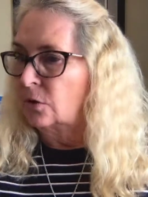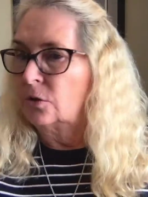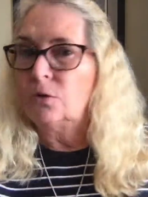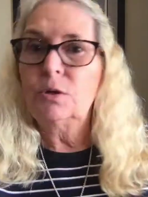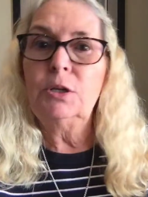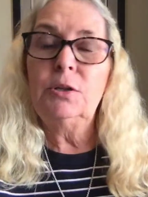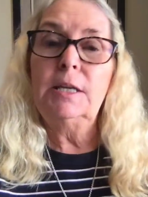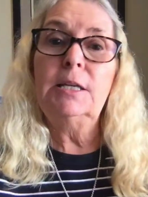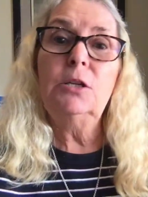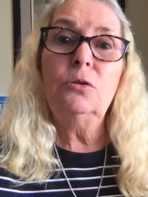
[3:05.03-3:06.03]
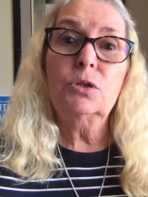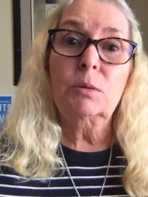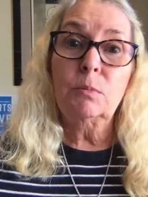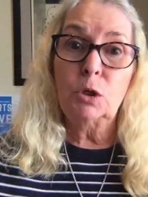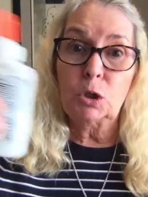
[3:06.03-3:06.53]
you can then use
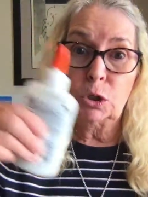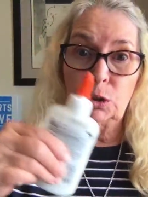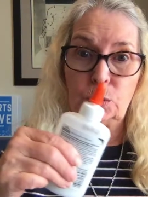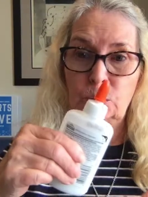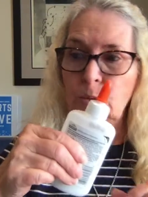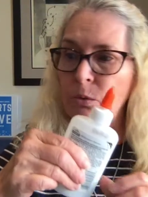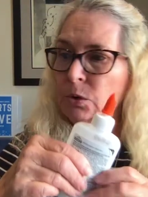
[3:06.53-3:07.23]
some glue